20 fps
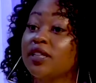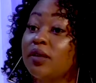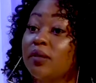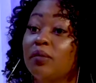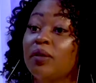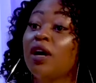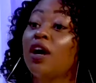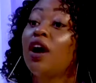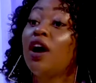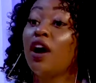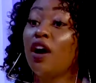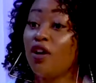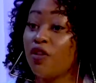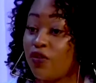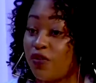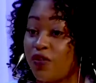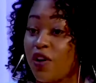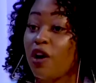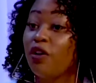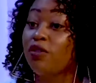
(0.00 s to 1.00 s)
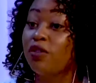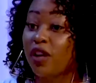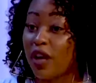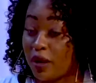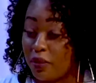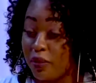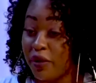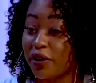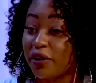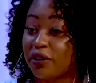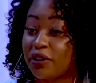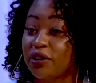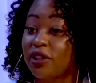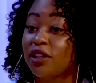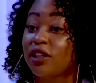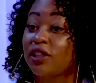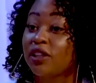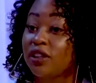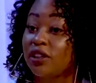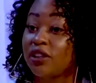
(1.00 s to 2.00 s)
them her phone number,
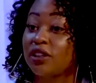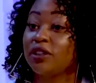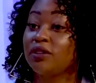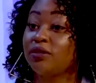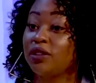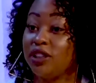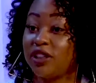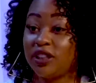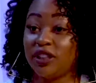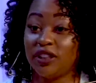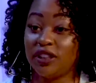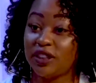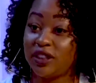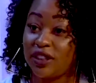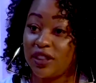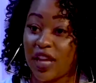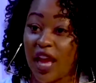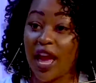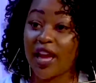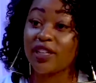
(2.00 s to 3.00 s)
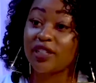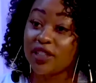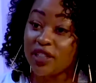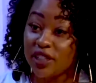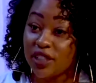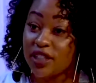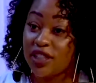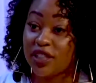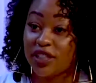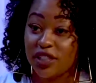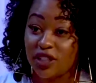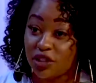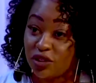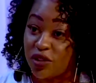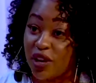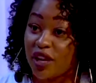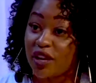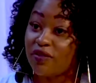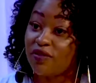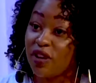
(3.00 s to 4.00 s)
which is actually just a
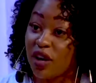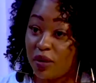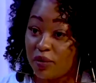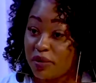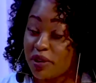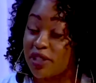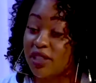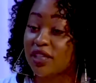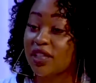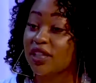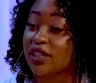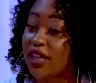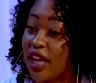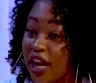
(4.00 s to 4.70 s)
string of numbers and